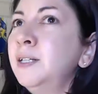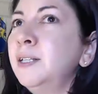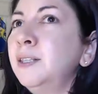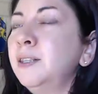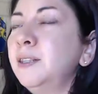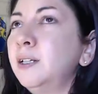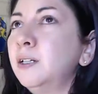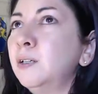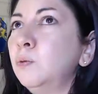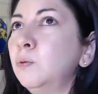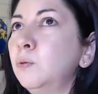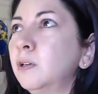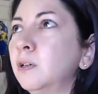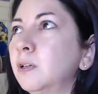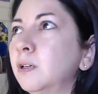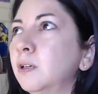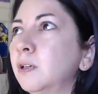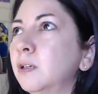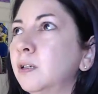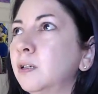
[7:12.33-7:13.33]
there
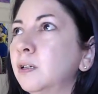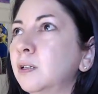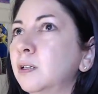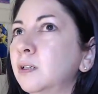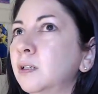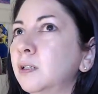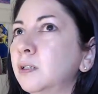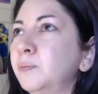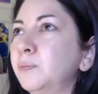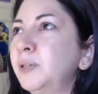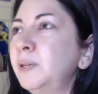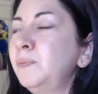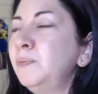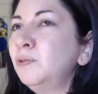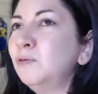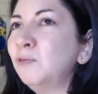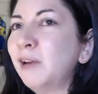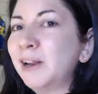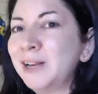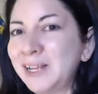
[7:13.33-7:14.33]
were people
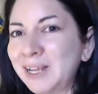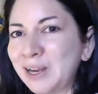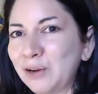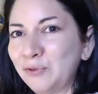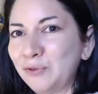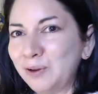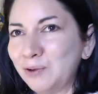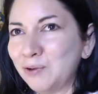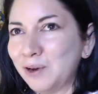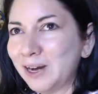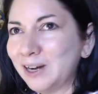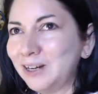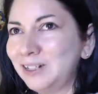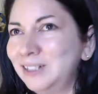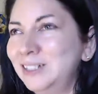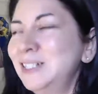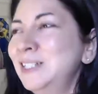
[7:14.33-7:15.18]
running everywhere.